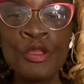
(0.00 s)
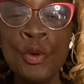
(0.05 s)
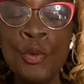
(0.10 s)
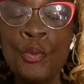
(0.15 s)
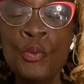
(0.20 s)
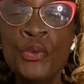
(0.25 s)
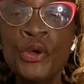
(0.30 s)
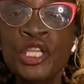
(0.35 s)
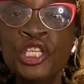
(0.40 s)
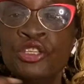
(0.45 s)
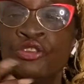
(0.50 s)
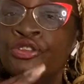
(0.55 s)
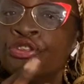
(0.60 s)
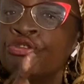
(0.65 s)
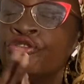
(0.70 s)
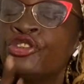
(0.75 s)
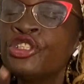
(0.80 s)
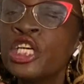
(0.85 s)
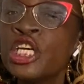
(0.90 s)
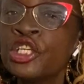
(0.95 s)
when you do
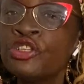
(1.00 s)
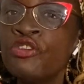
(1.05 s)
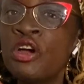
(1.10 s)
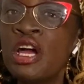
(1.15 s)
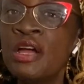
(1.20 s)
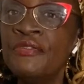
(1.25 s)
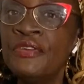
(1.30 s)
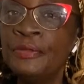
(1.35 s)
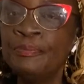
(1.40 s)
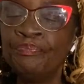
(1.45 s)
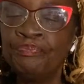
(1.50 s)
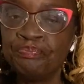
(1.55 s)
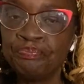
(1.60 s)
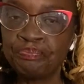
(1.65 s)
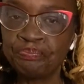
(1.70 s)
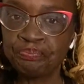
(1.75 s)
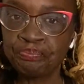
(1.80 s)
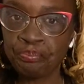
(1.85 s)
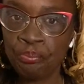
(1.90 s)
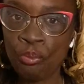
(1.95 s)
truck driving
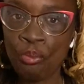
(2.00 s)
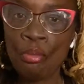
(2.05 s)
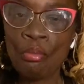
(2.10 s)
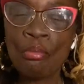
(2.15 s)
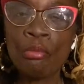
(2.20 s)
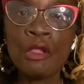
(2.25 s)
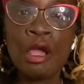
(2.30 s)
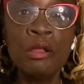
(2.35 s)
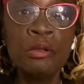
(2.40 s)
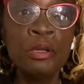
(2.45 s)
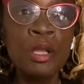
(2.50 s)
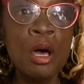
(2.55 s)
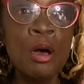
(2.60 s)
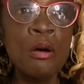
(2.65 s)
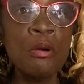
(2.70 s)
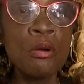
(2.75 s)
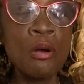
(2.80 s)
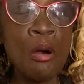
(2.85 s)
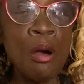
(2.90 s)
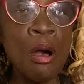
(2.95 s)

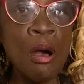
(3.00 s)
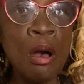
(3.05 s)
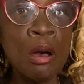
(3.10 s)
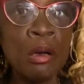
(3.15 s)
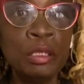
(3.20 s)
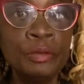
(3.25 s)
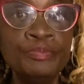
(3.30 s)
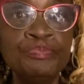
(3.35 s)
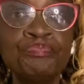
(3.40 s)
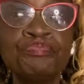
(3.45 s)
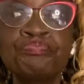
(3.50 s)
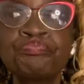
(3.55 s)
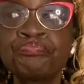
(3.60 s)
long haul,